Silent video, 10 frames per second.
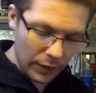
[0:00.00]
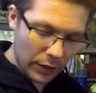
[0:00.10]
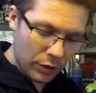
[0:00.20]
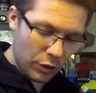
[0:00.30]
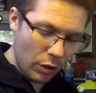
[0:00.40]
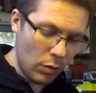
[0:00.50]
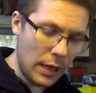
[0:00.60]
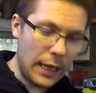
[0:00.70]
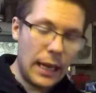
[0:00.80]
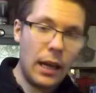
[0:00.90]
So
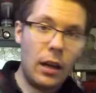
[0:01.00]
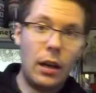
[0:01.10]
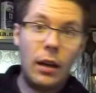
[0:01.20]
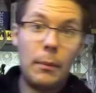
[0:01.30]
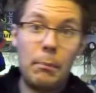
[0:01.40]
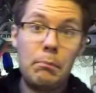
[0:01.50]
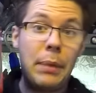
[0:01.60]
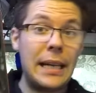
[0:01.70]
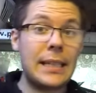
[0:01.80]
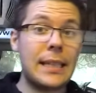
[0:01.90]

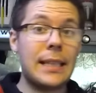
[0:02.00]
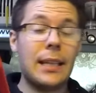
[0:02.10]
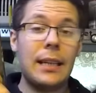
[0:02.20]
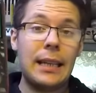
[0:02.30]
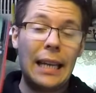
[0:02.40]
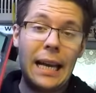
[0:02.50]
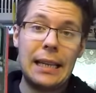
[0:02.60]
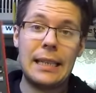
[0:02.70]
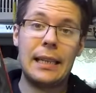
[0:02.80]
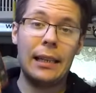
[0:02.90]
best
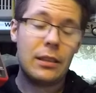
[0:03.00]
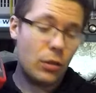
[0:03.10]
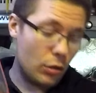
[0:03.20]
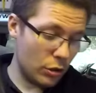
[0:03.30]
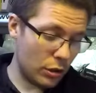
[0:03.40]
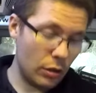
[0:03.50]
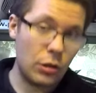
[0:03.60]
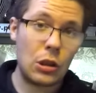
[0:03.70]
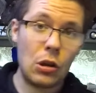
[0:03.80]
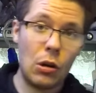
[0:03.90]
handheld
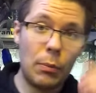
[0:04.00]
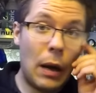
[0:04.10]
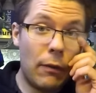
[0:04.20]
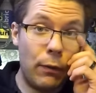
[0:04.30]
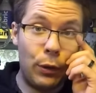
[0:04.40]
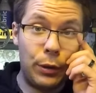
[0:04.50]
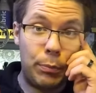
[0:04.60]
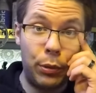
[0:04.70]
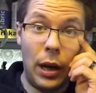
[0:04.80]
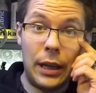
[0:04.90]
oscilloscope for the
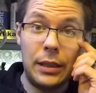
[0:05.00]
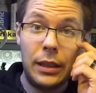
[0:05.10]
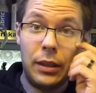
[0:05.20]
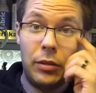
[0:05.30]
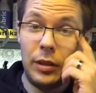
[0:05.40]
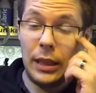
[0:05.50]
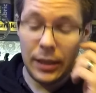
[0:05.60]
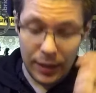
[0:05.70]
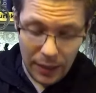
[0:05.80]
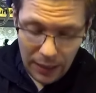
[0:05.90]
price is this,